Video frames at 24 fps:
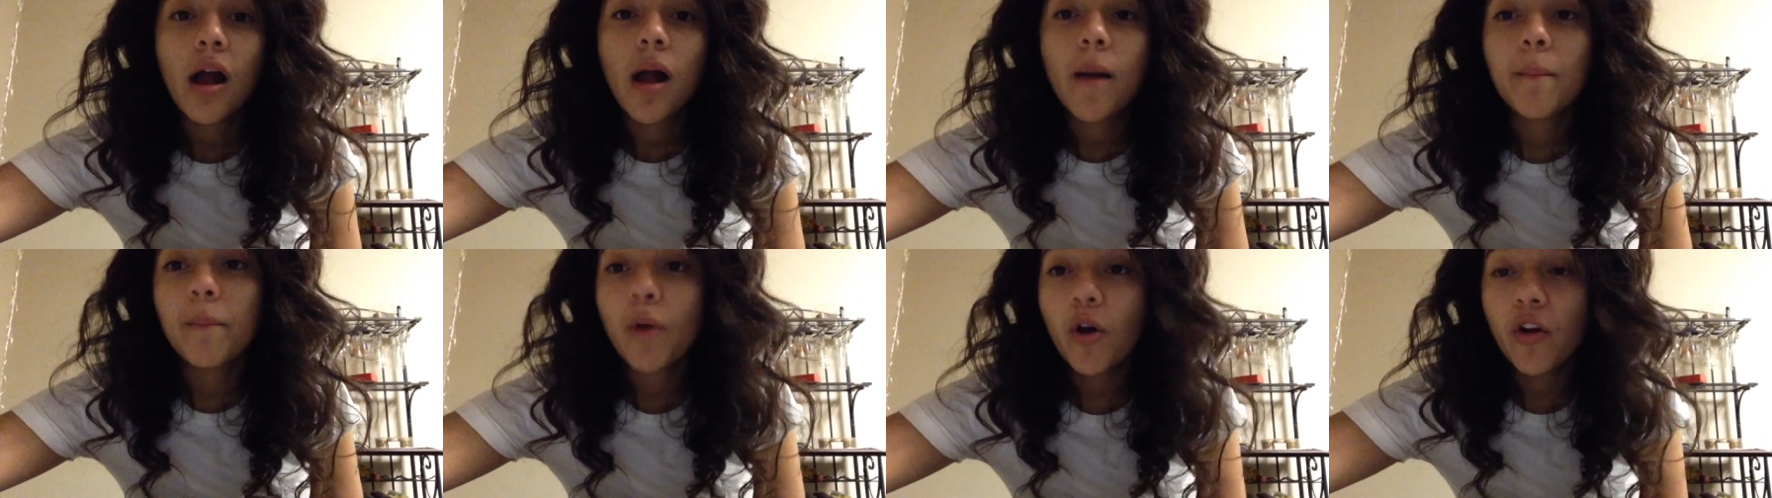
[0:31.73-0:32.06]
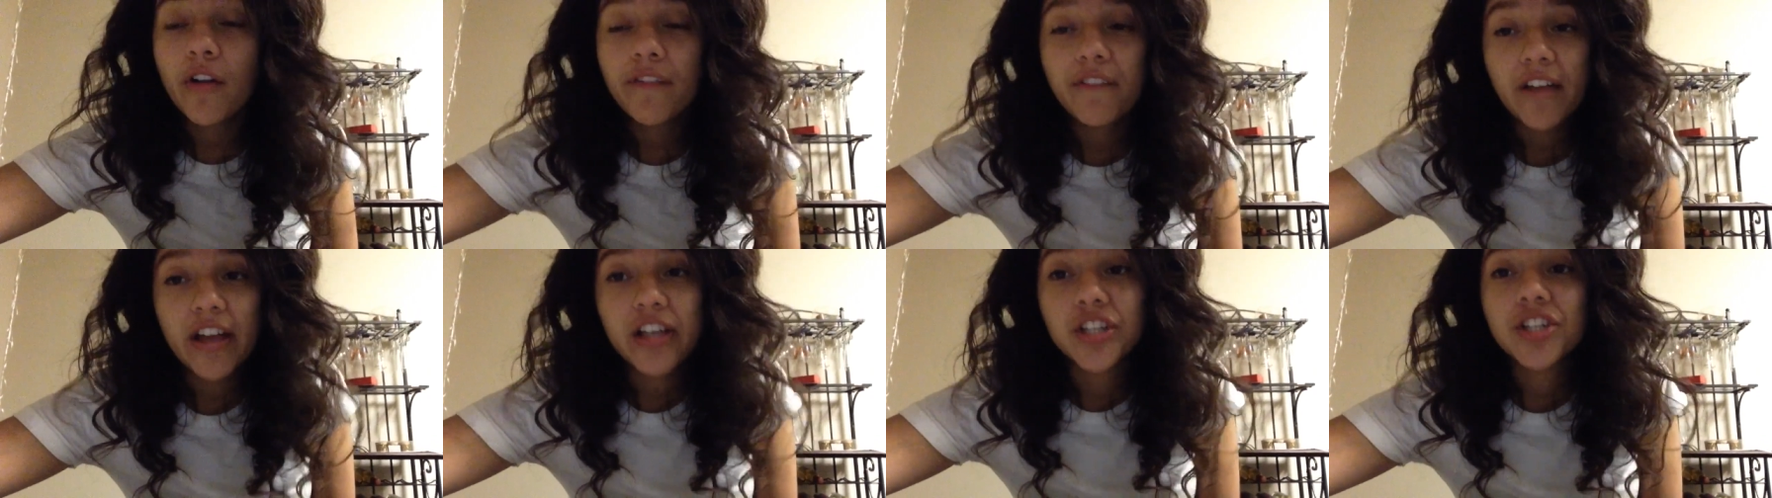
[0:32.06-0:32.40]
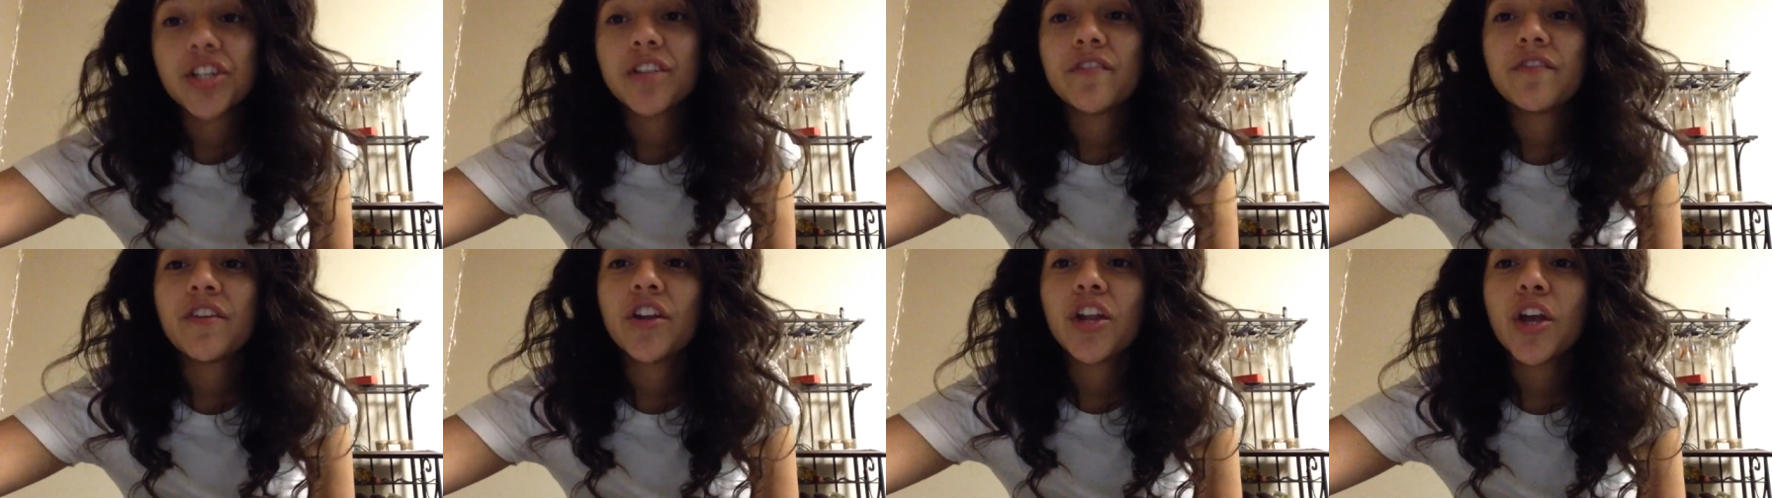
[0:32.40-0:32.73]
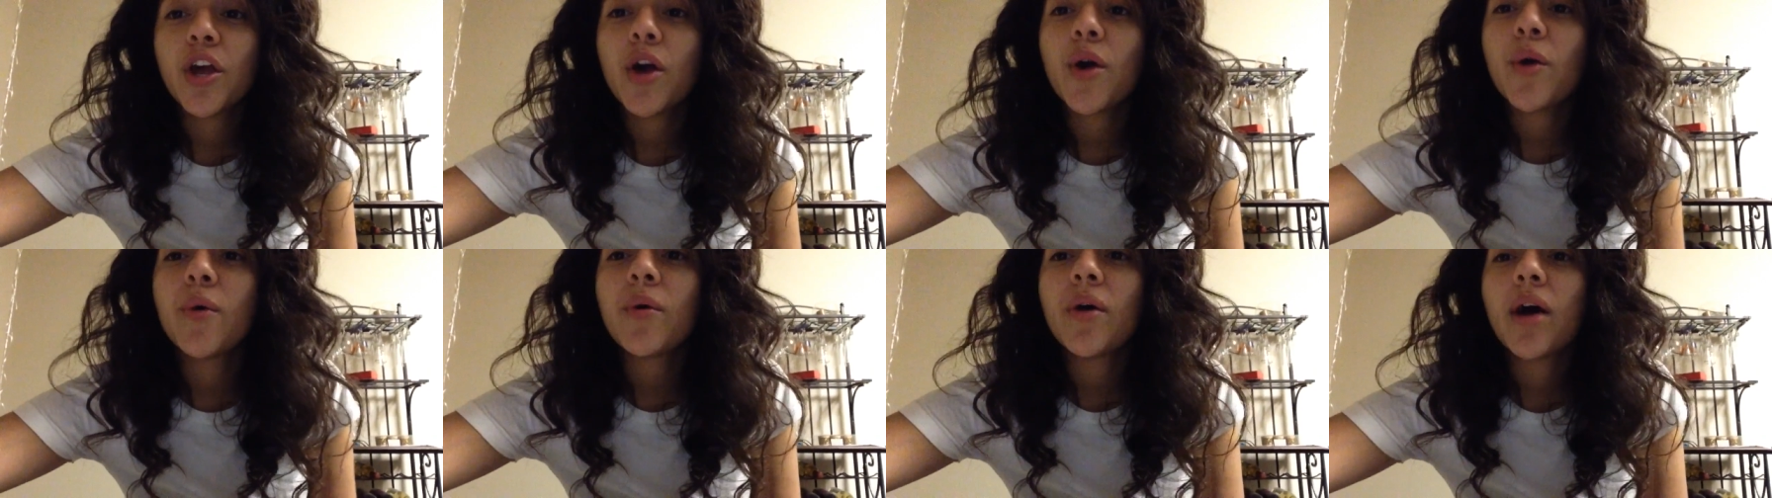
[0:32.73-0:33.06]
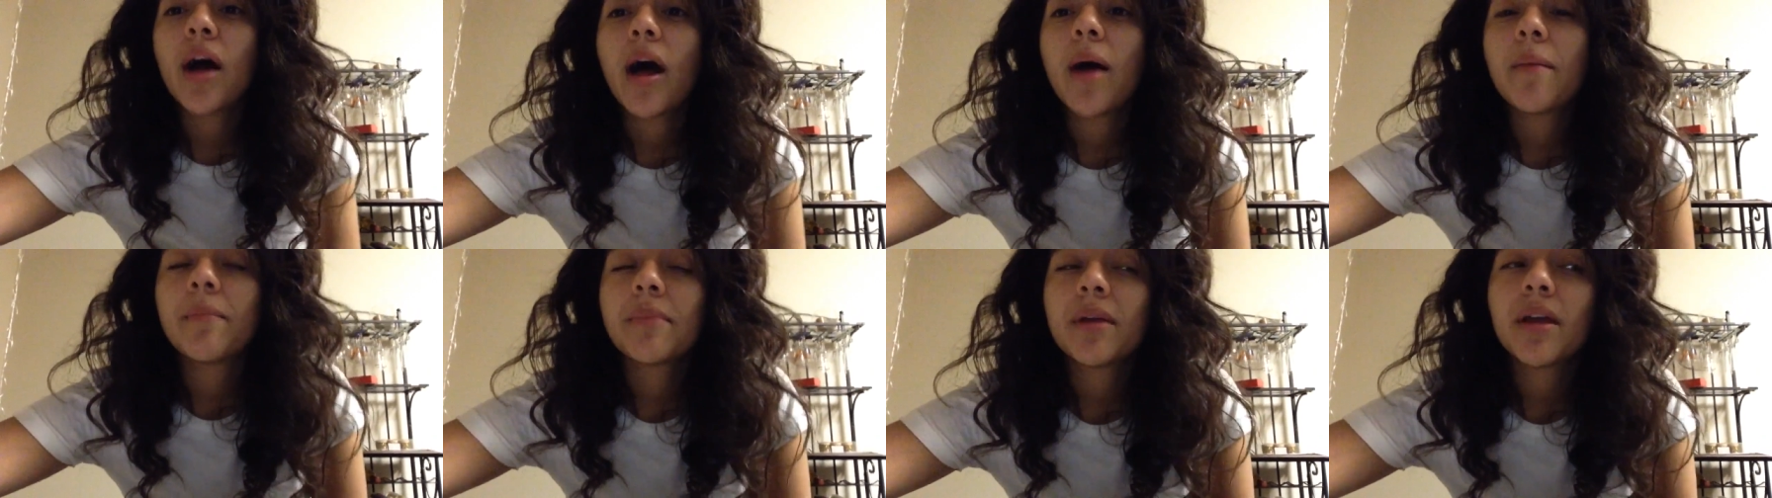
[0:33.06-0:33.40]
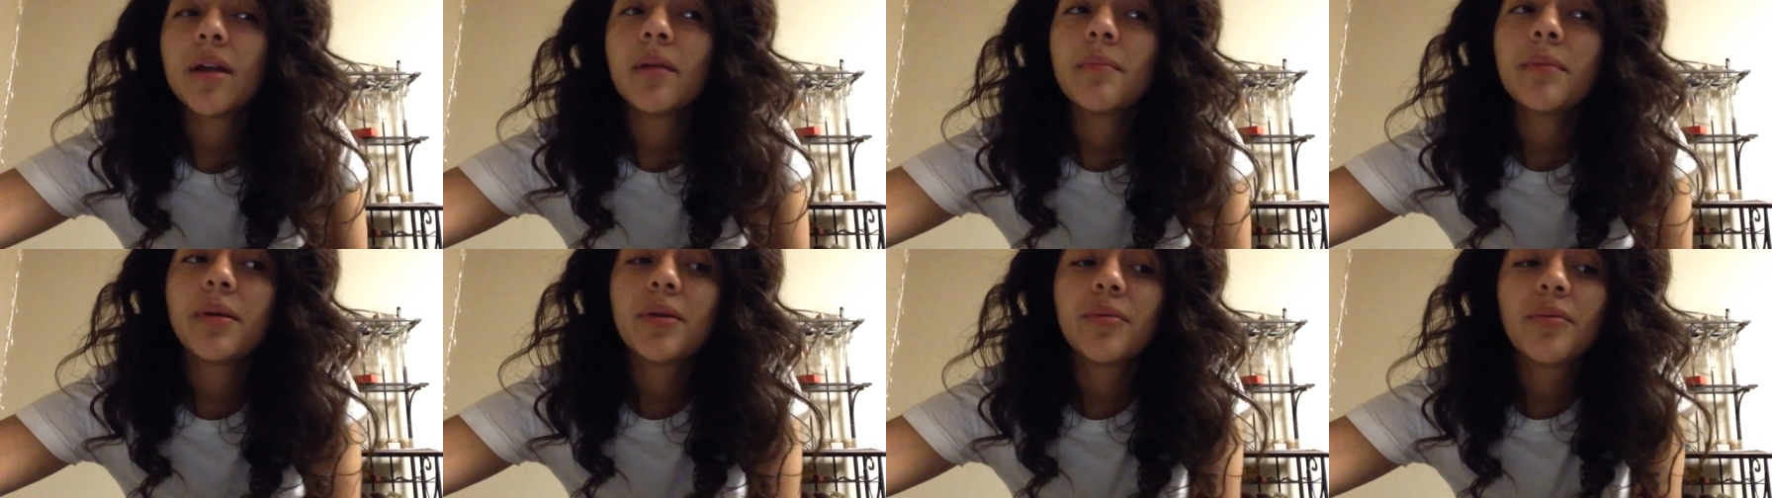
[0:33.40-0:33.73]
a motivation video. I'm
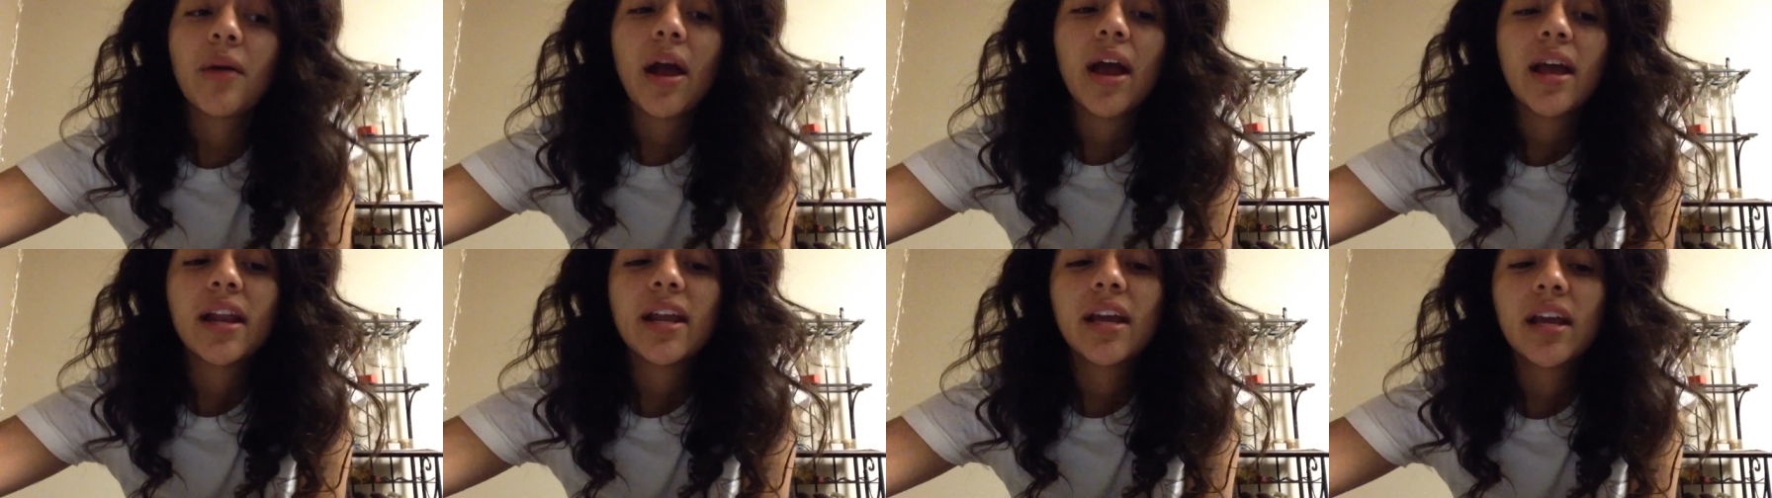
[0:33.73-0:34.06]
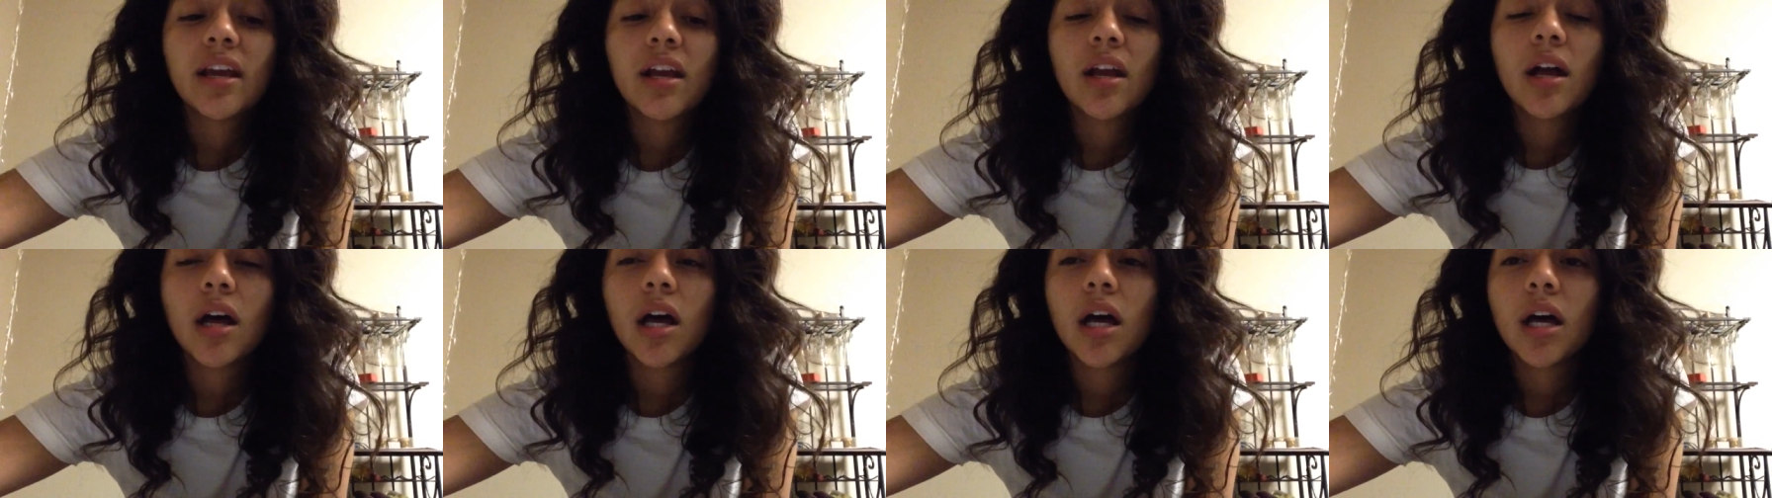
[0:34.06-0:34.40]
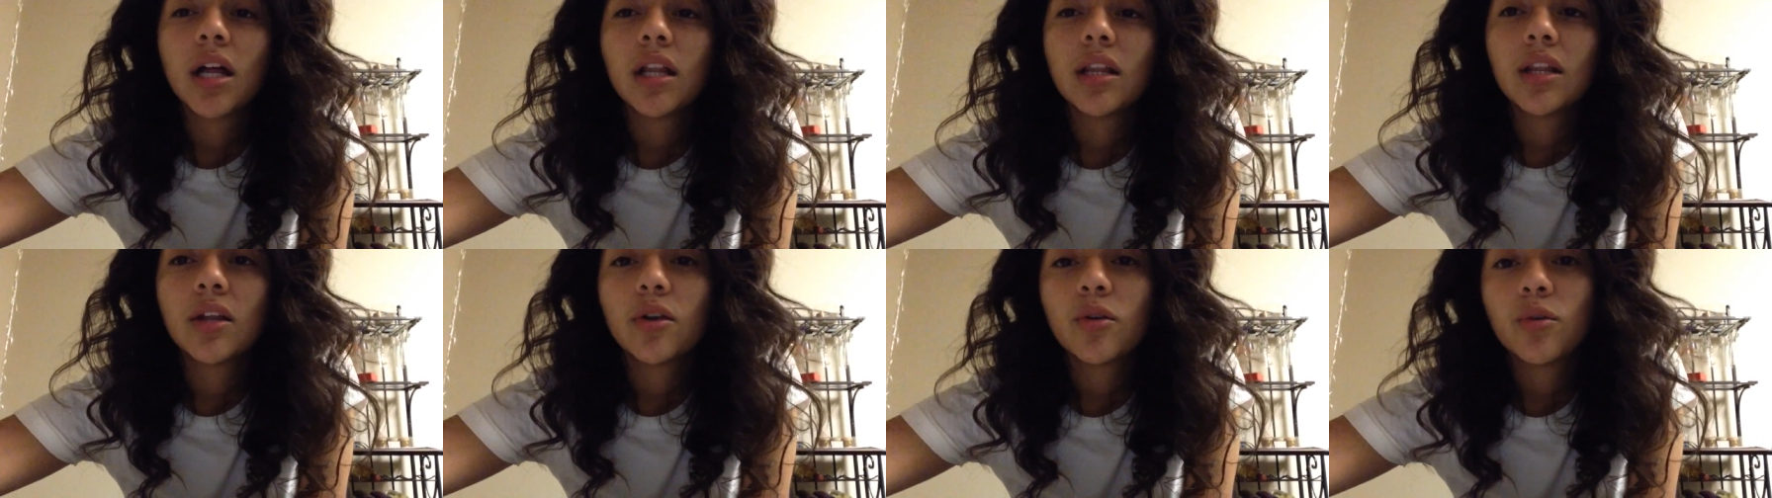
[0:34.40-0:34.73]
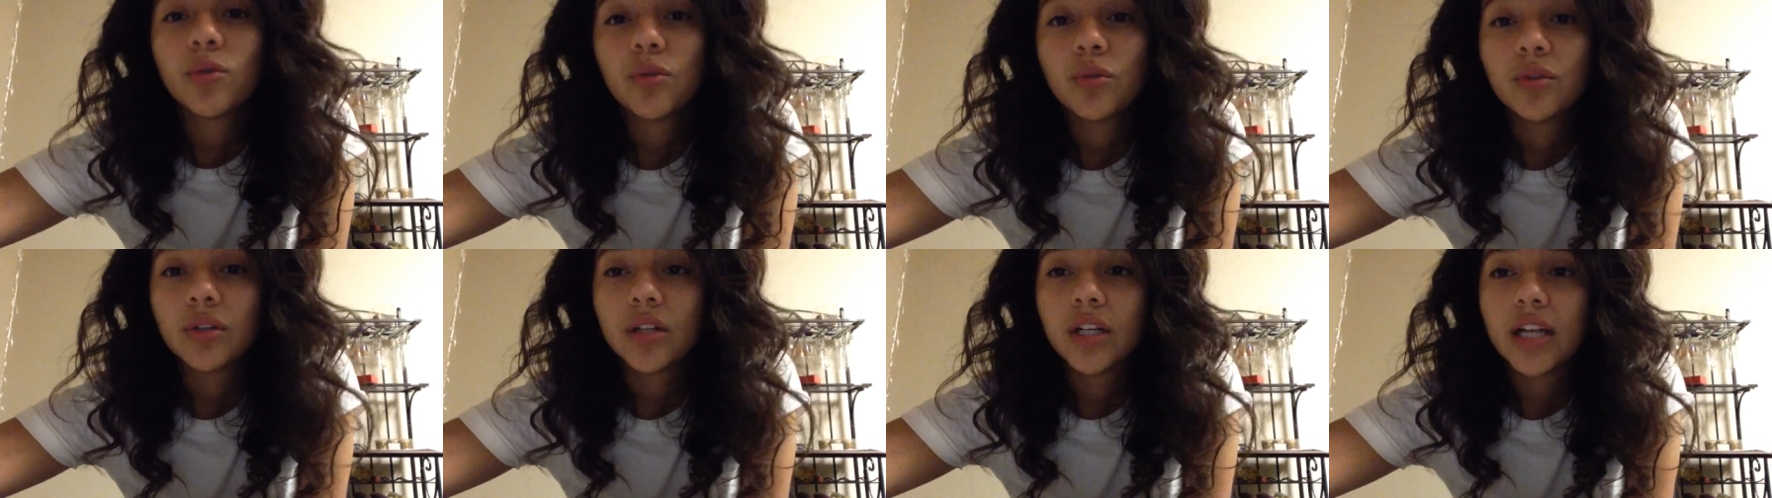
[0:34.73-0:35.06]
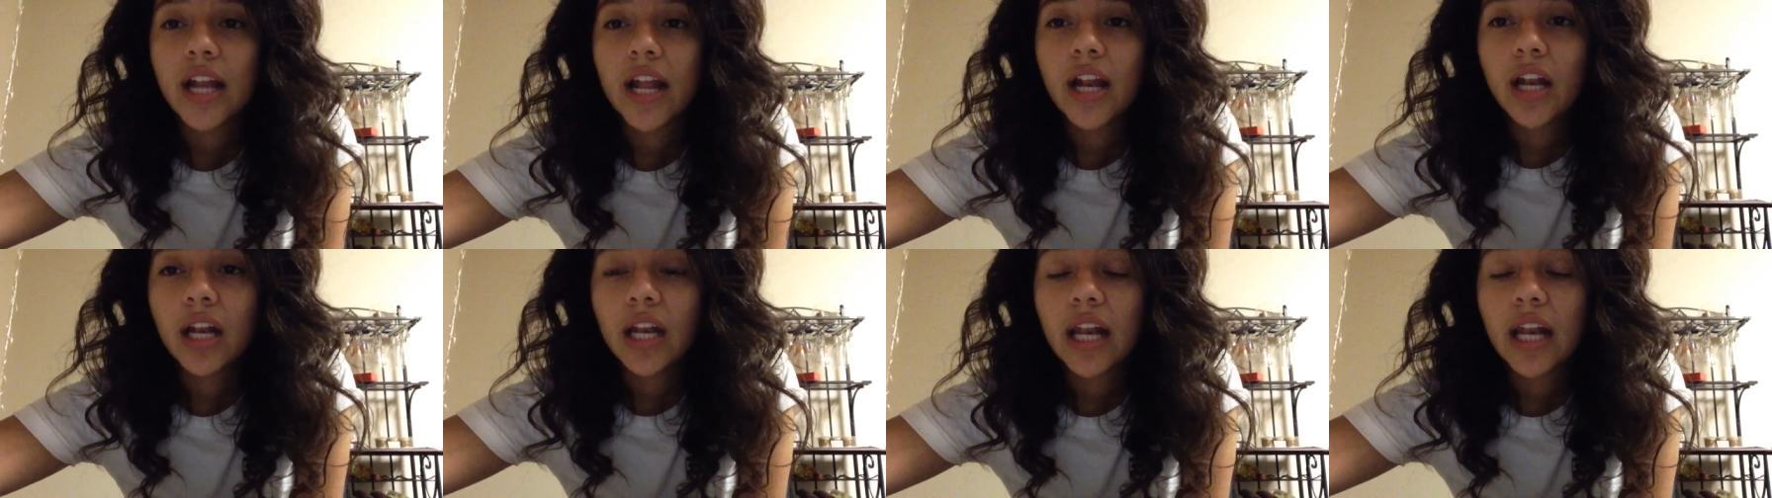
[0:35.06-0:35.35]
gonna be writing a little net,